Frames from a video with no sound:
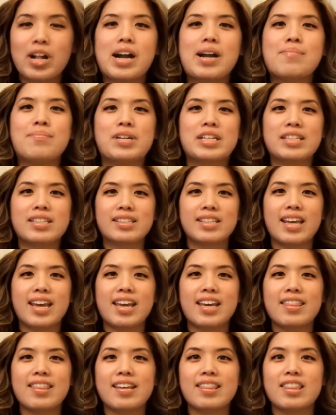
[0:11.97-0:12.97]
I must
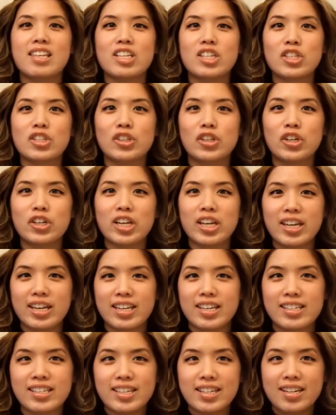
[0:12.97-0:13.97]
say that this look
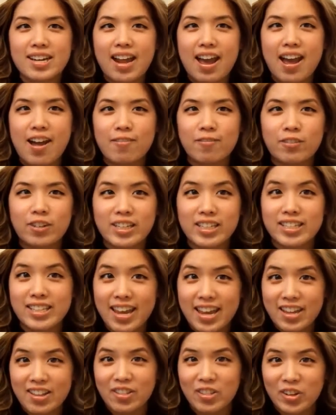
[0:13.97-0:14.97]
is an
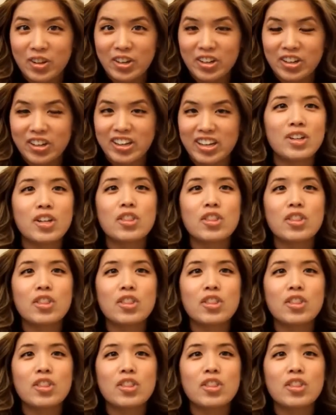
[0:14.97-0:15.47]
everyday look.